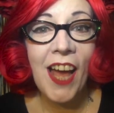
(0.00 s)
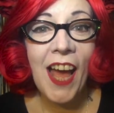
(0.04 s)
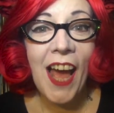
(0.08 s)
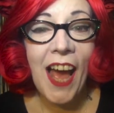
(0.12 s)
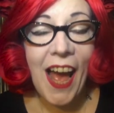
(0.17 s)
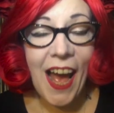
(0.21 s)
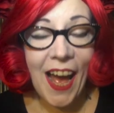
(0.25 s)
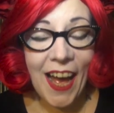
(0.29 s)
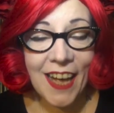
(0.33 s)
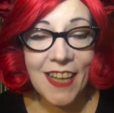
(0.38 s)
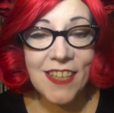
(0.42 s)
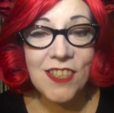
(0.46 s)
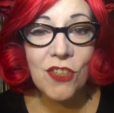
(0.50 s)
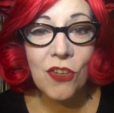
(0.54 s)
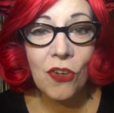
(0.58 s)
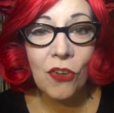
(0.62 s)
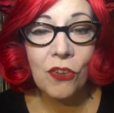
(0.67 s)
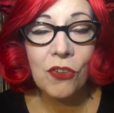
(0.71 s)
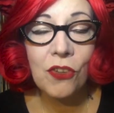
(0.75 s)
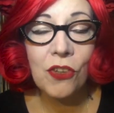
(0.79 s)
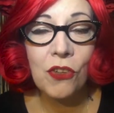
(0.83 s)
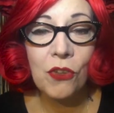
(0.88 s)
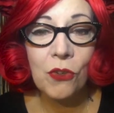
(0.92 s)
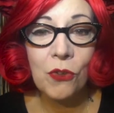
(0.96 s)
has
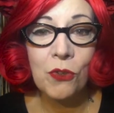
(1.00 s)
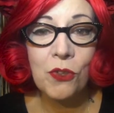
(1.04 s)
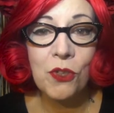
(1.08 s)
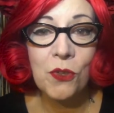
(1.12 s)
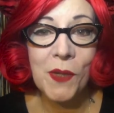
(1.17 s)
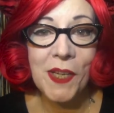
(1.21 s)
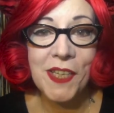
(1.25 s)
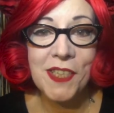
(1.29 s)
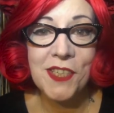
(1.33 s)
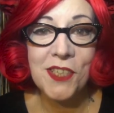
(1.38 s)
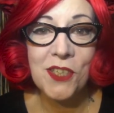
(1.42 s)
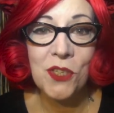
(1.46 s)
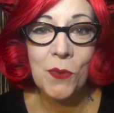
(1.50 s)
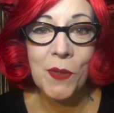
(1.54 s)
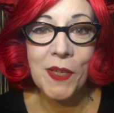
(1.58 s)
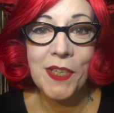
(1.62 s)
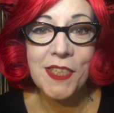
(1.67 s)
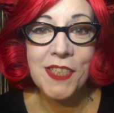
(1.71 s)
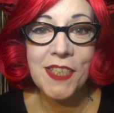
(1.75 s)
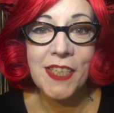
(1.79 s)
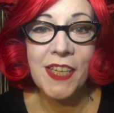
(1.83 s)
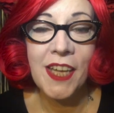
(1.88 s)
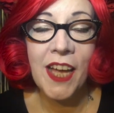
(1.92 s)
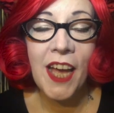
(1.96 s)
gotten through
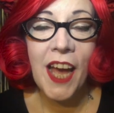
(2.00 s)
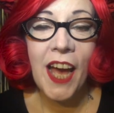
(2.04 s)
2020,